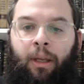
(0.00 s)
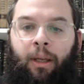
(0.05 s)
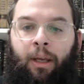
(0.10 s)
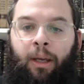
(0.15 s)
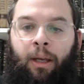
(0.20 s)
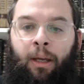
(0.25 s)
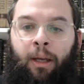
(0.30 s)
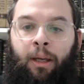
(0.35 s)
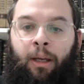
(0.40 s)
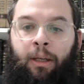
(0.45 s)

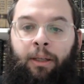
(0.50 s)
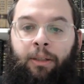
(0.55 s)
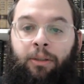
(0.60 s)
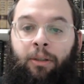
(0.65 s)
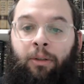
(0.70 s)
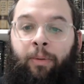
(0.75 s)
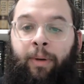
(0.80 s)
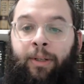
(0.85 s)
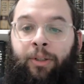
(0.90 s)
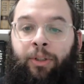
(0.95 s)
So
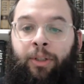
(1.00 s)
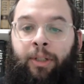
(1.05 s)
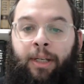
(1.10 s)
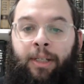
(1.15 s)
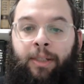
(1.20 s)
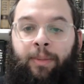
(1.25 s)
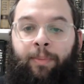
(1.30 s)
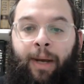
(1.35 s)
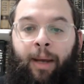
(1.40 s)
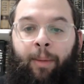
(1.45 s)
the question
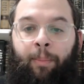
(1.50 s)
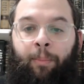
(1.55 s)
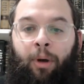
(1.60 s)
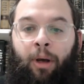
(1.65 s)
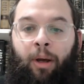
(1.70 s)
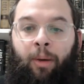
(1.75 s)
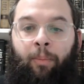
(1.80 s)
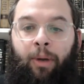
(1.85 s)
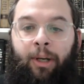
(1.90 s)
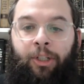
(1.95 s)
is, Ma
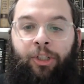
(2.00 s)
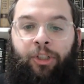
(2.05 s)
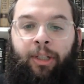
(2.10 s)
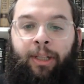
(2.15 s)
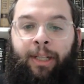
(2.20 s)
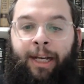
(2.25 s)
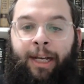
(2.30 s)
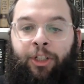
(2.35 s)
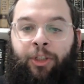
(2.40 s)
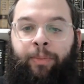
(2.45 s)
ba Moshe
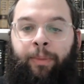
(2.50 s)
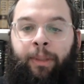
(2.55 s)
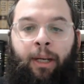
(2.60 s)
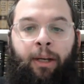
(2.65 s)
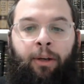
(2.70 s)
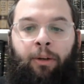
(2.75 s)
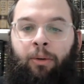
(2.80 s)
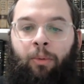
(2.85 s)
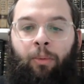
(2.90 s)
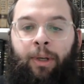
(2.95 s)

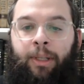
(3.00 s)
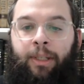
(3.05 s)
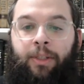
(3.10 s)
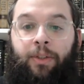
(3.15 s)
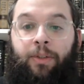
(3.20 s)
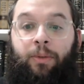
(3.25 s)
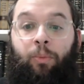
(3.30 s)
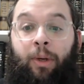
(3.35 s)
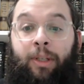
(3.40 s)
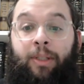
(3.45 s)
lahashmienu?
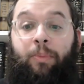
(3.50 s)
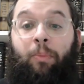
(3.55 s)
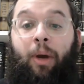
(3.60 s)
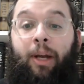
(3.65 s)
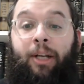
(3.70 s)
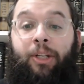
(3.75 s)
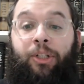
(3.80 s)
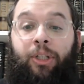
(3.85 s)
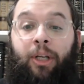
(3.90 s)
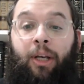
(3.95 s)
What's
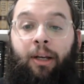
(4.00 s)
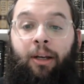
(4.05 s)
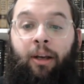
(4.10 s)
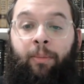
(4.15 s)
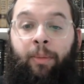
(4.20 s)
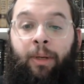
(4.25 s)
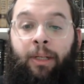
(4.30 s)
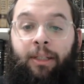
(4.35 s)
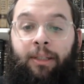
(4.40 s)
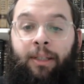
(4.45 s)
Moshe
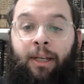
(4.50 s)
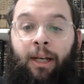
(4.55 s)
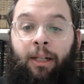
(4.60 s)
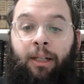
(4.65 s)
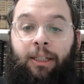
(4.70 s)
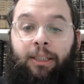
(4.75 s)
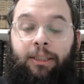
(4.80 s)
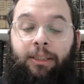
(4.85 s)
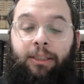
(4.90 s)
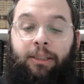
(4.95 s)
coming to
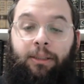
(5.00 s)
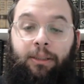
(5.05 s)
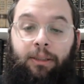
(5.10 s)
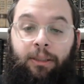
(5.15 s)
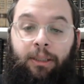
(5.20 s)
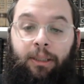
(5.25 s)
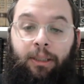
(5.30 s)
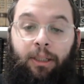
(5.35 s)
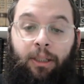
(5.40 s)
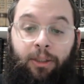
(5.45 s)
tell us?
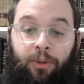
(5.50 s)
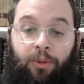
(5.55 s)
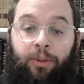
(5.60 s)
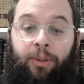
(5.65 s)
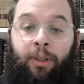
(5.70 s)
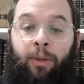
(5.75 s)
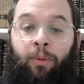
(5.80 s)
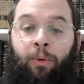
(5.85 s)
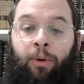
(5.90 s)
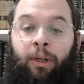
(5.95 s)

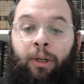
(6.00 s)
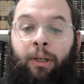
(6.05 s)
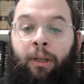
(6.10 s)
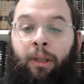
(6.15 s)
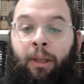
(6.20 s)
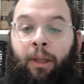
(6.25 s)
Interesting wording.